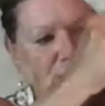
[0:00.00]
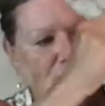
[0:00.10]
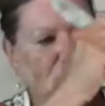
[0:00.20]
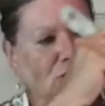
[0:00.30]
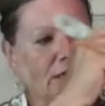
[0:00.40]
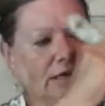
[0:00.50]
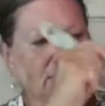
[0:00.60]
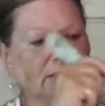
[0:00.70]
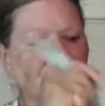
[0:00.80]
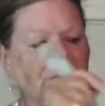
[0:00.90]
to try to
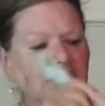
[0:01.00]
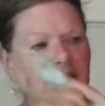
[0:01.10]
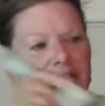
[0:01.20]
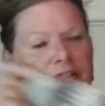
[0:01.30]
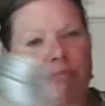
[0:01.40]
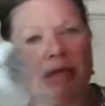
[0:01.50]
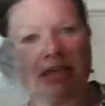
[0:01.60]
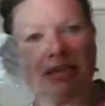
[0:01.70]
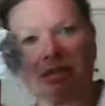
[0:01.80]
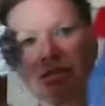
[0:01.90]
give it a
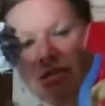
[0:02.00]
cement